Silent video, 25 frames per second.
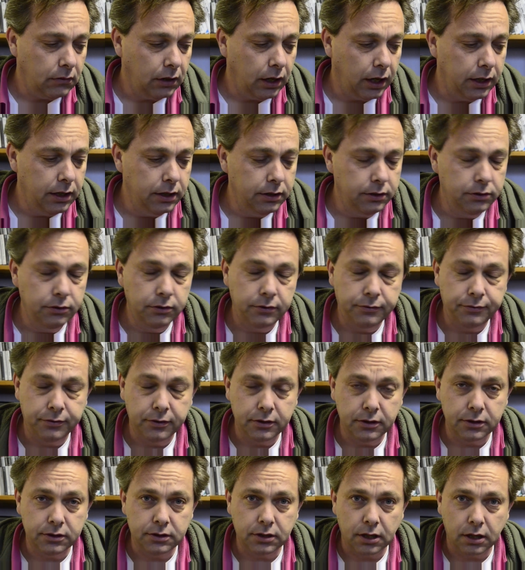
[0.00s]
didn't do it for
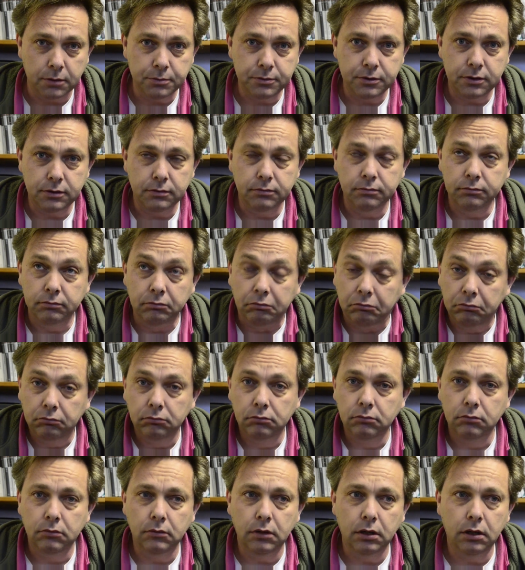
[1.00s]
the subs
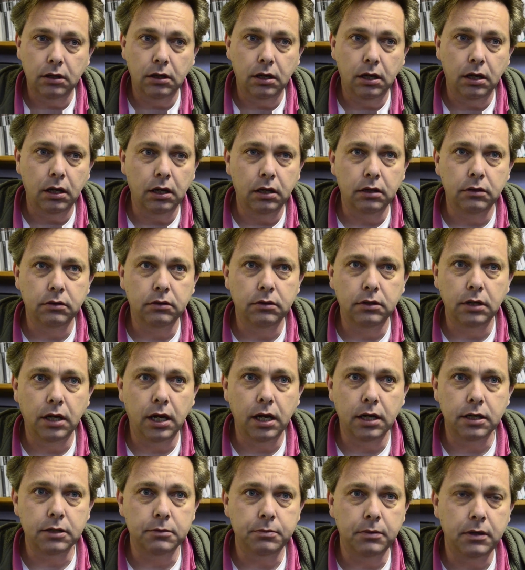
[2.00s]
to
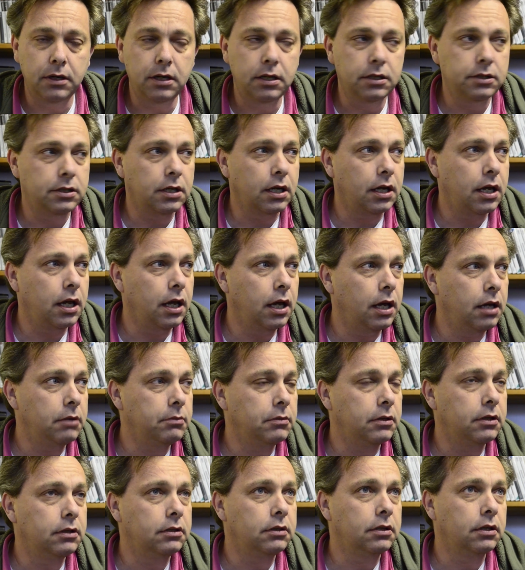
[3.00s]
get as many as I
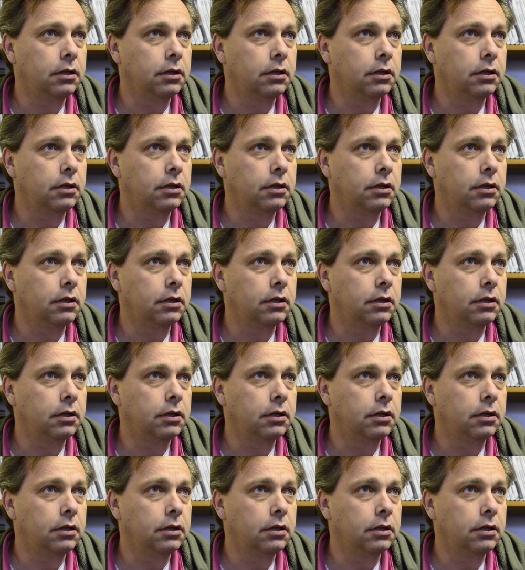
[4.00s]
can, but